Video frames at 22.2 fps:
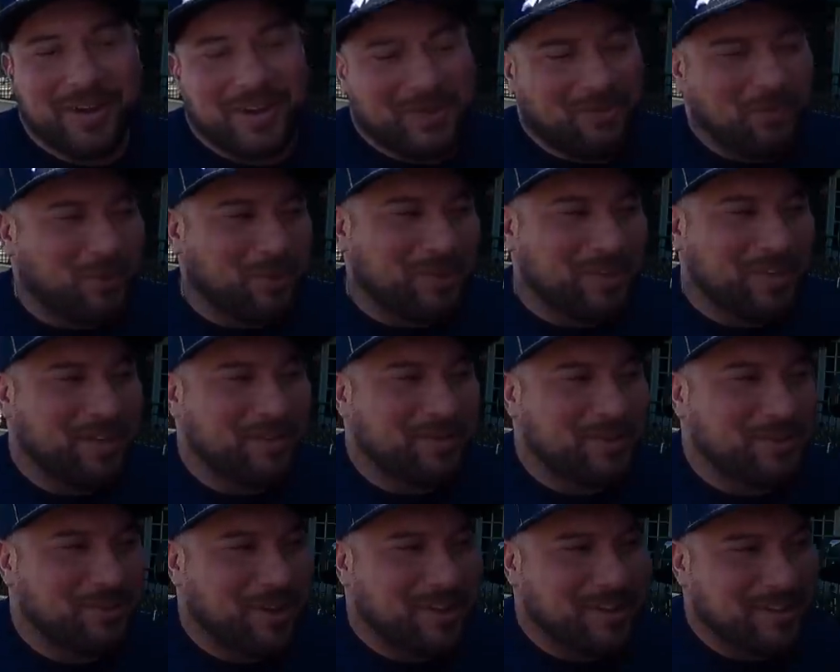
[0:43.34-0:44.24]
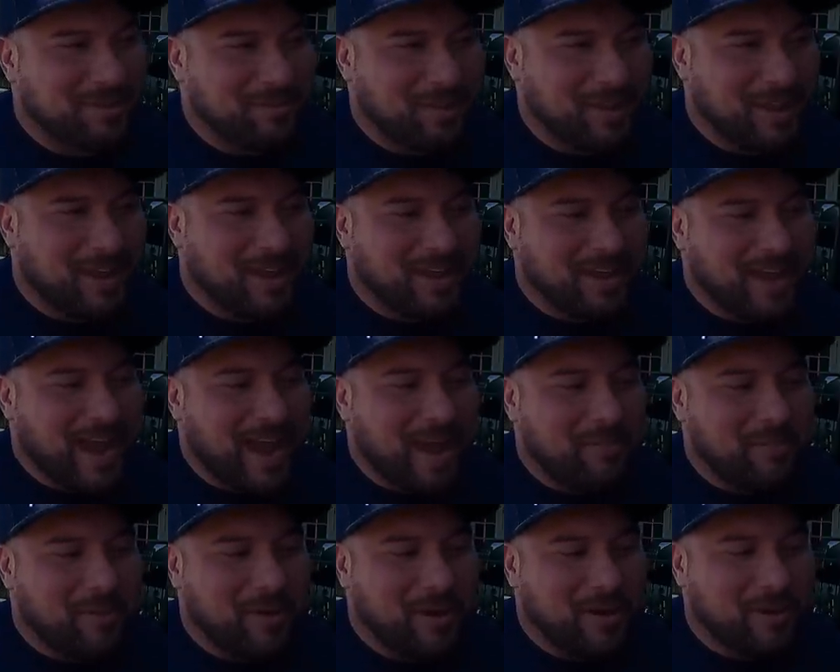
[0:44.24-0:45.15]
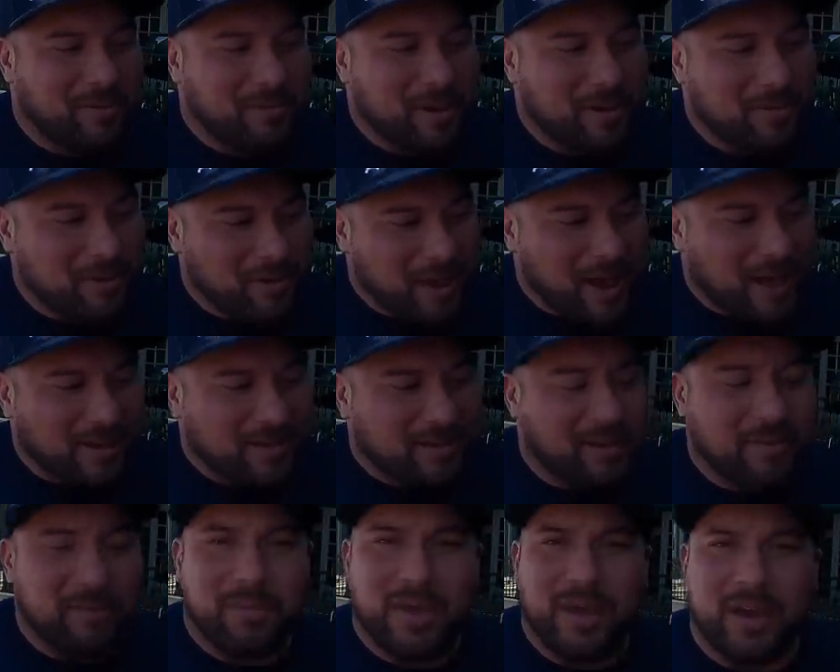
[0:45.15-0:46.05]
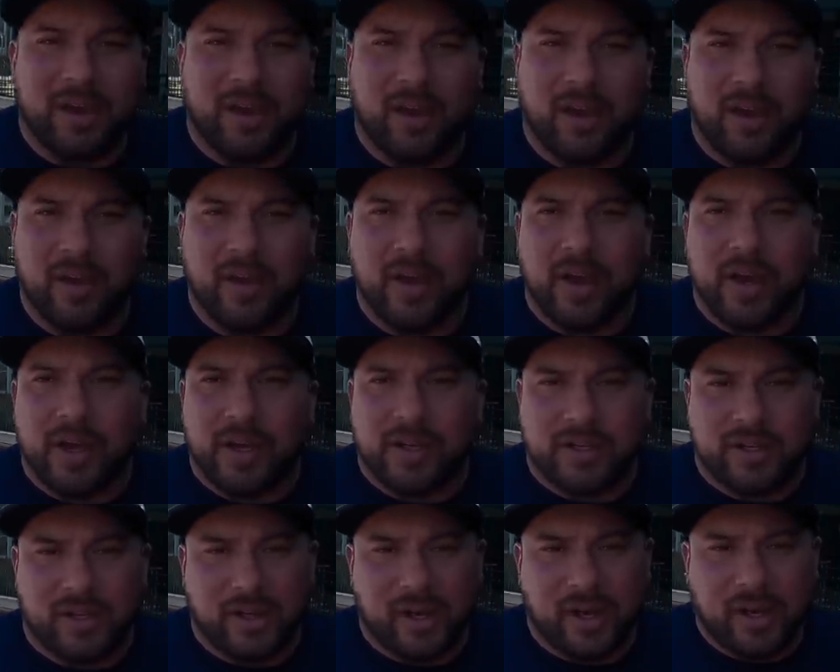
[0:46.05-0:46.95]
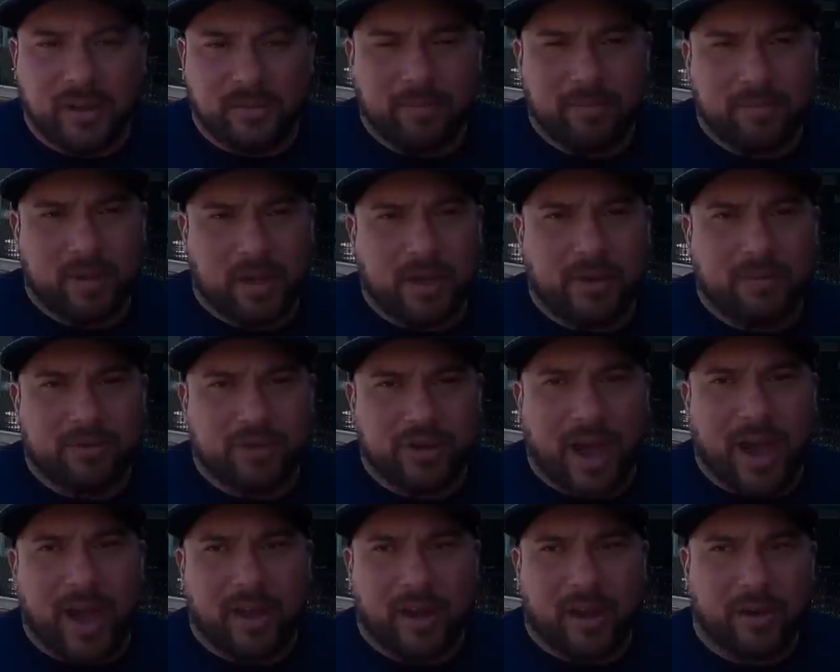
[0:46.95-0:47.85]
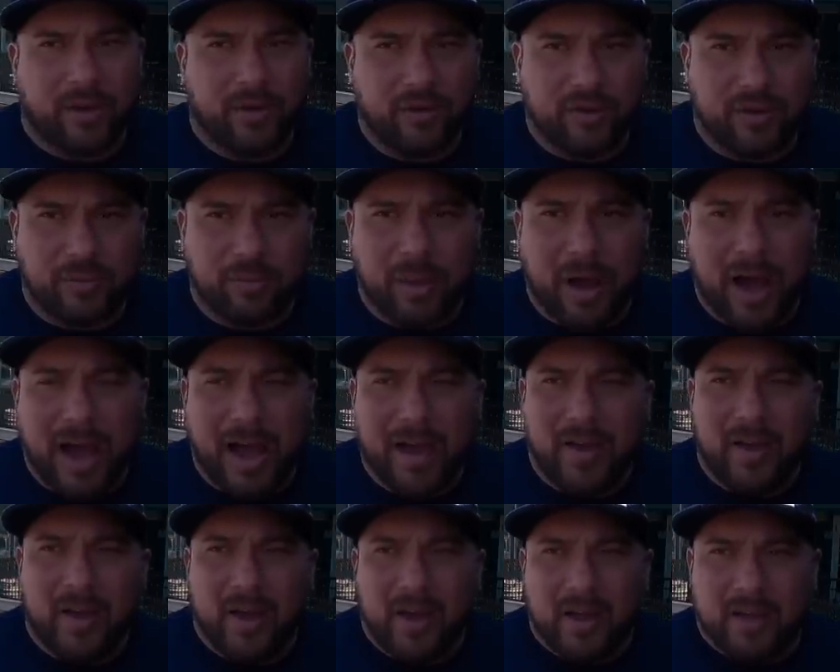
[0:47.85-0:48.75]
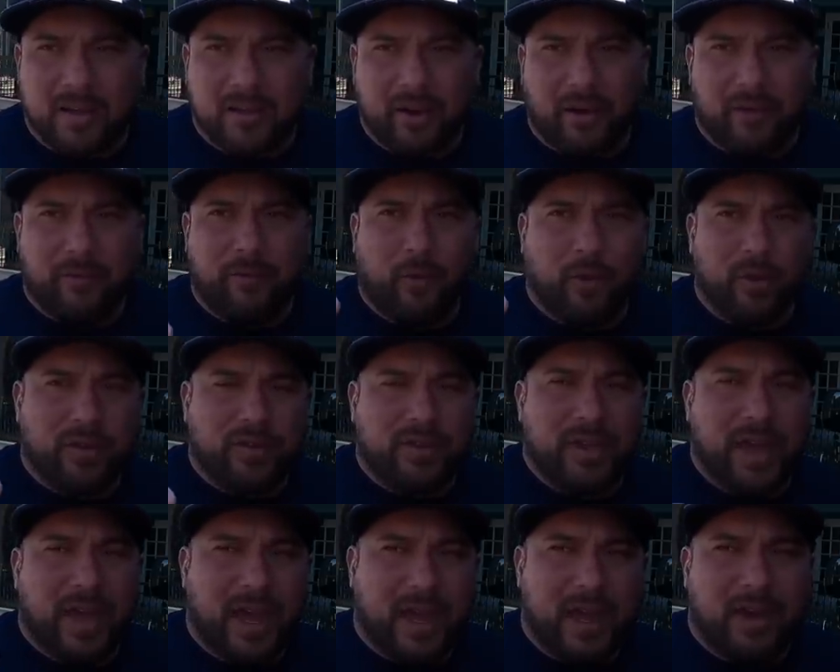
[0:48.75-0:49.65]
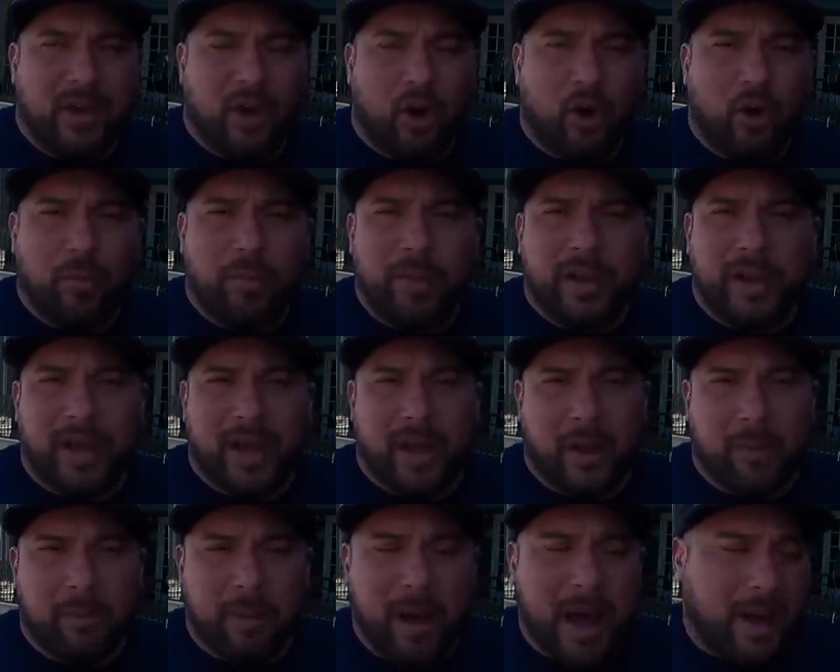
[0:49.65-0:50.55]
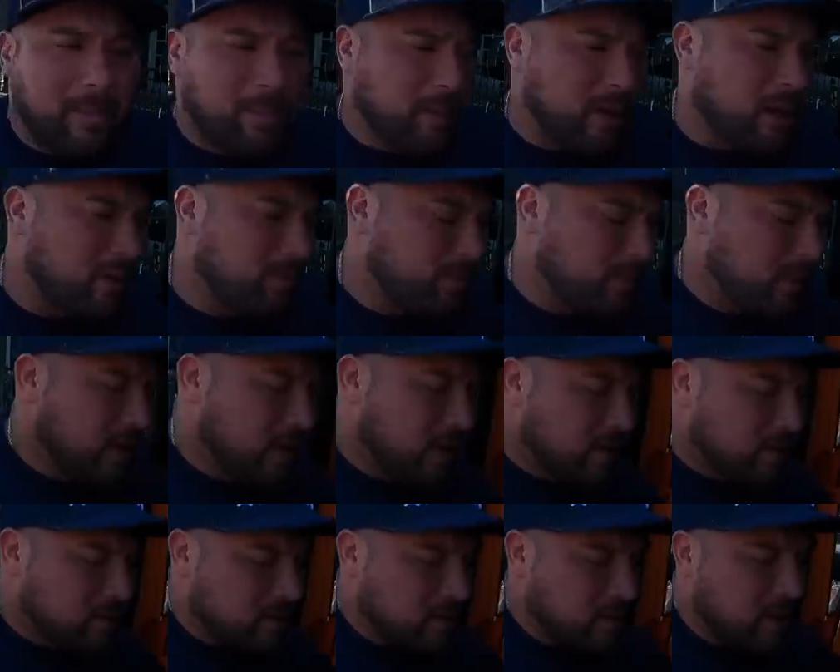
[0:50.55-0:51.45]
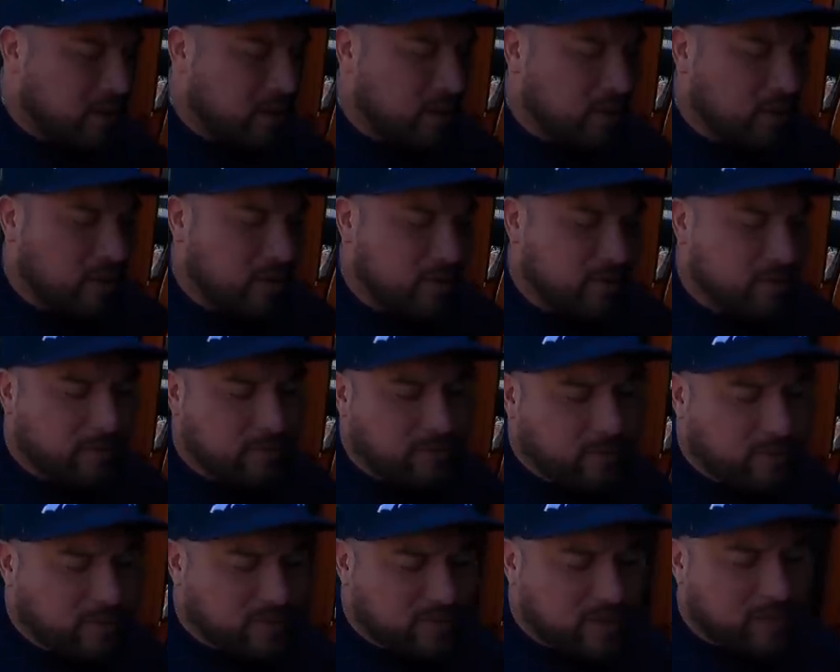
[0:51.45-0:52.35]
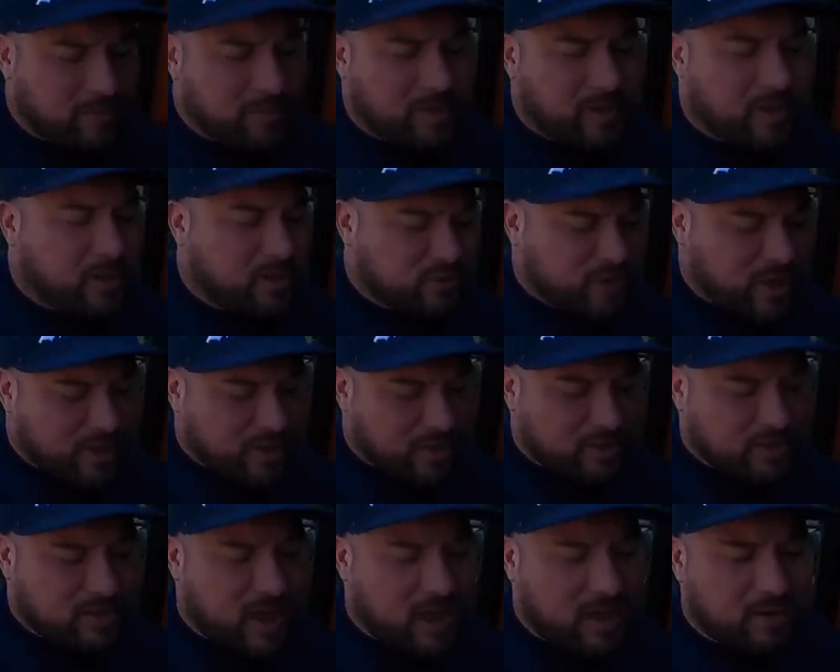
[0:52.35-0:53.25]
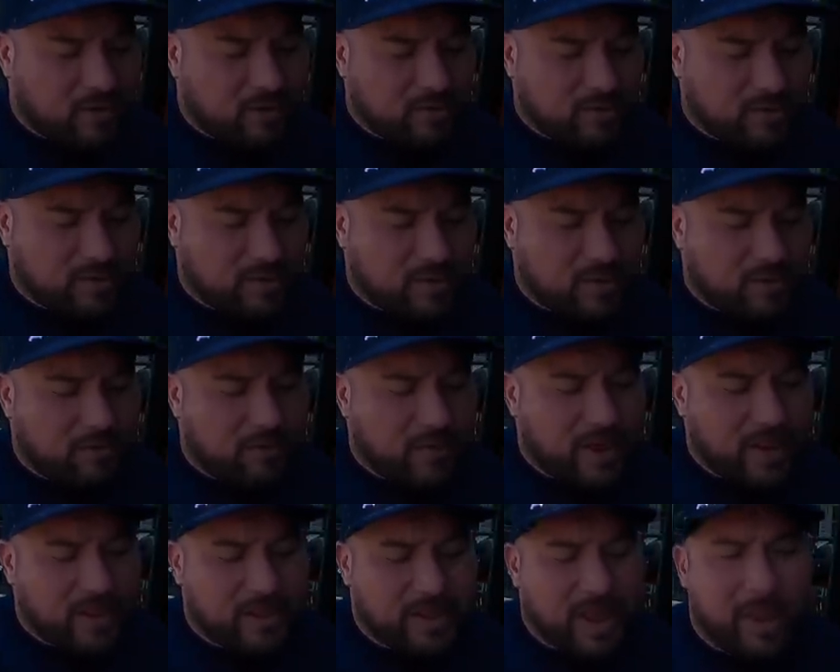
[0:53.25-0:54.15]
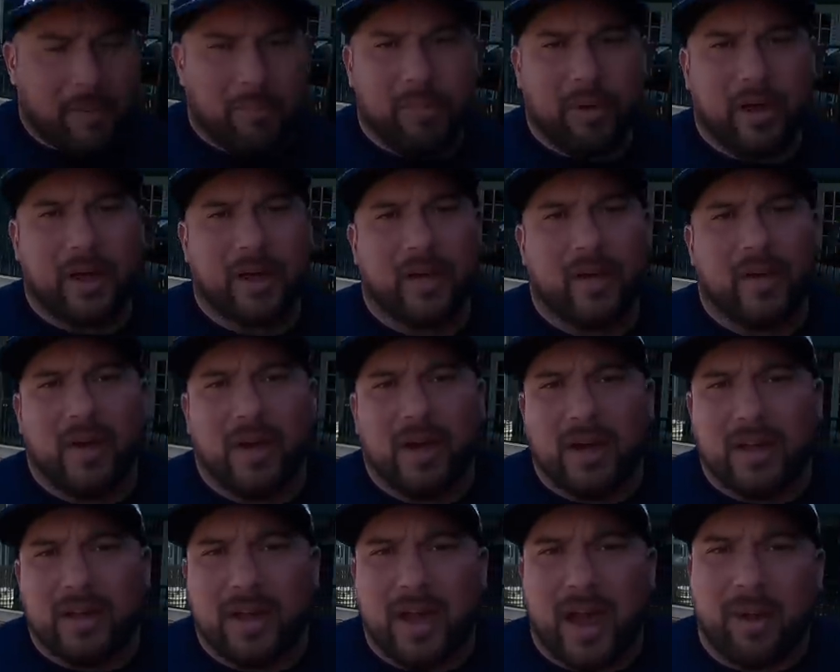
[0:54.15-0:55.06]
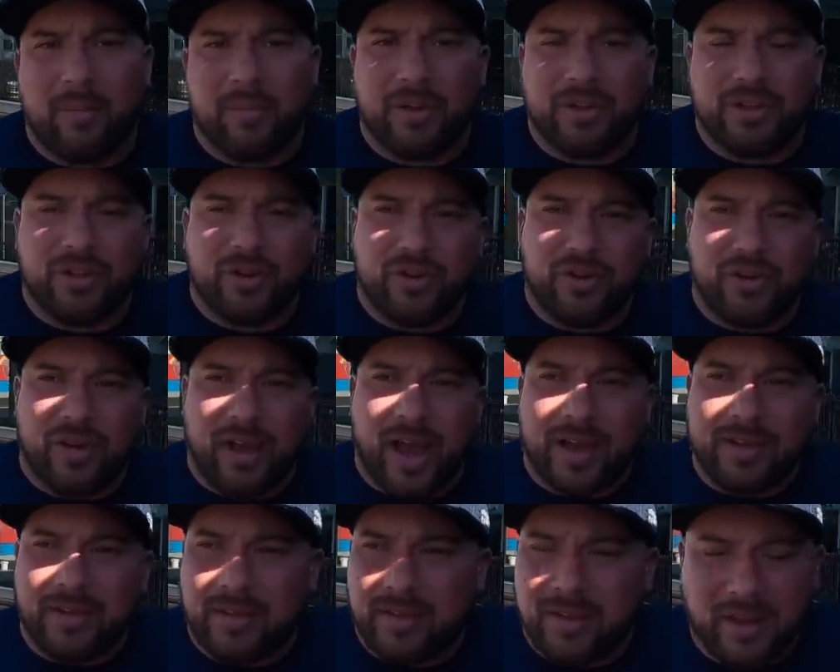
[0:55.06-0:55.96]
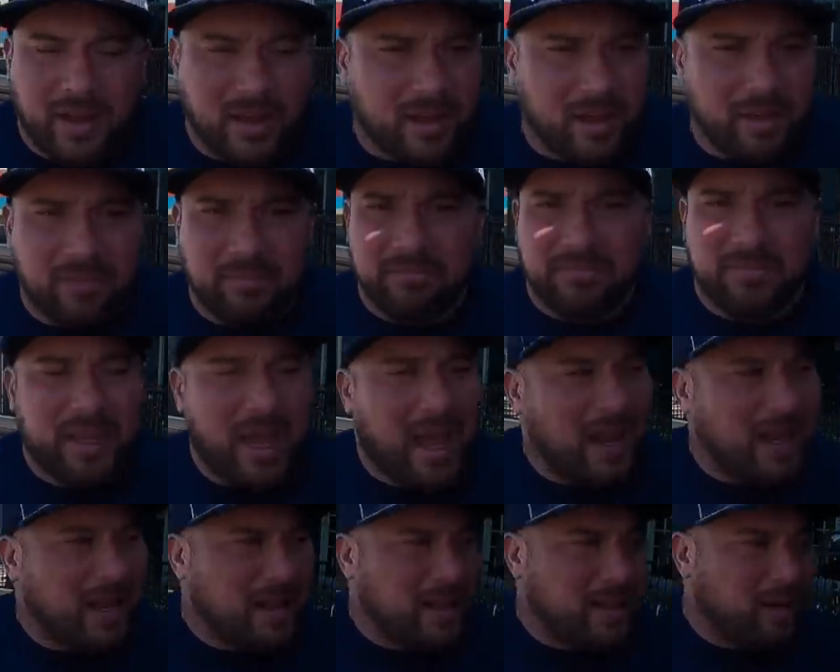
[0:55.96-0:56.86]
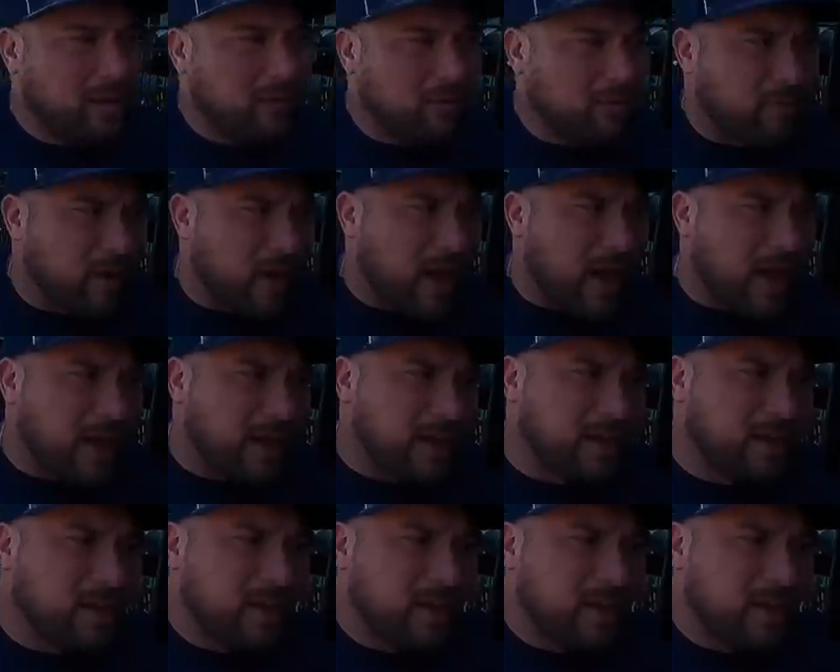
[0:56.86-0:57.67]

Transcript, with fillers: We'll see if she wants to be on camera. Maybe you guys can meet her. She's gonna come try out our new spot. This is our fourth day open at our pop-up. So it's the first time gonna try the tacos and stuff like that. But yeah, I'm gonna show you guys, it's a daily little vlog